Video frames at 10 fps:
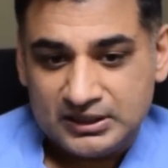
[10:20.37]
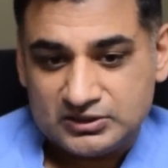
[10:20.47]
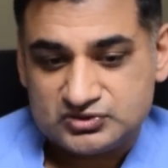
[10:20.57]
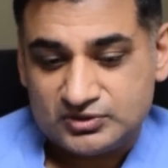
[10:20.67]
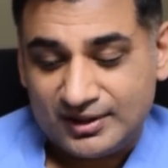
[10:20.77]

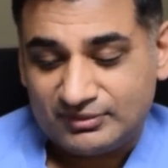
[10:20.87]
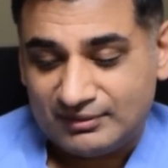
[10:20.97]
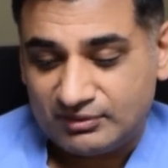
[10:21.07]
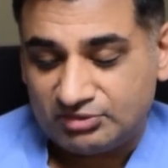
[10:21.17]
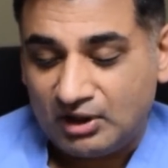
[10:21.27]
And so you have to
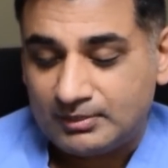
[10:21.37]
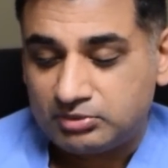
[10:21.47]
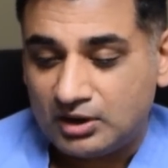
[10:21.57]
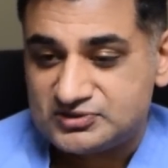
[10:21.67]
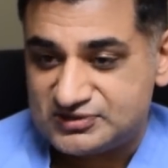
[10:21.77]
have a thought
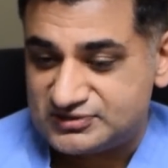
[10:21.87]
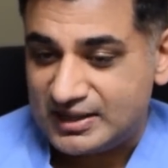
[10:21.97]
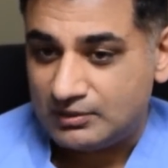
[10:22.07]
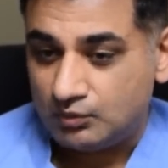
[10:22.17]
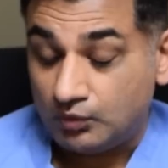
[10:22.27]
process
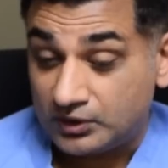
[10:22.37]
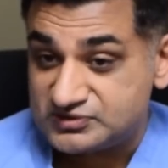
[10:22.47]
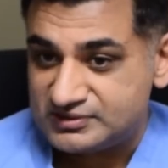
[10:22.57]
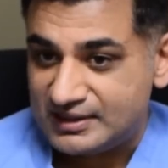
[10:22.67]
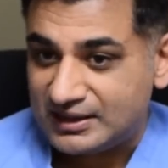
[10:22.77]
that
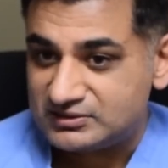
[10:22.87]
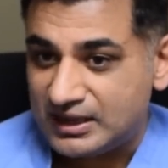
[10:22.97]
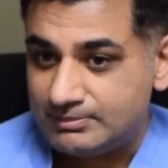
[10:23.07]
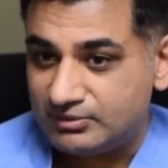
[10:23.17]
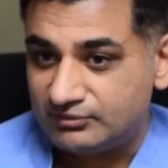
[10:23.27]
works in that
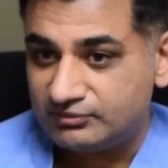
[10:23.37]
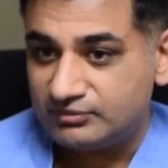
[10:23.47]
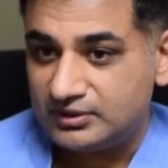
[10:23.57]
type of